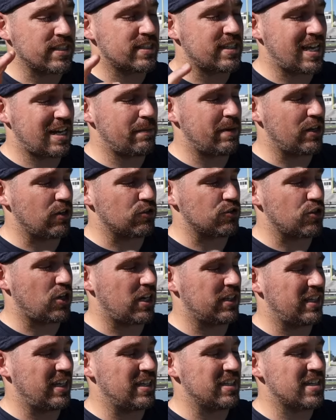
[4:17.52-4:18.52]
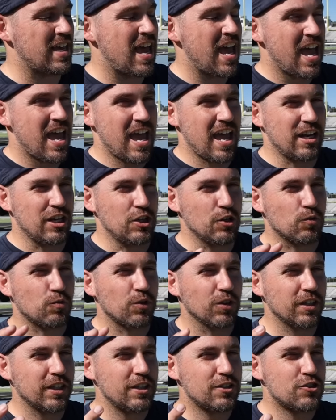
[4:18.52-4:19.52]
centimeters on these, and you
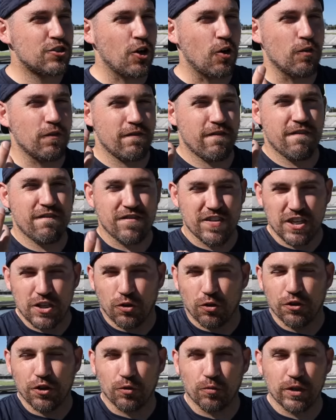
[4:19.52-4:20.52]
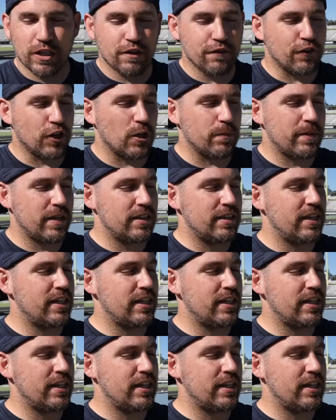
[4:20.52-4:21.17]
really don't feel the reverb in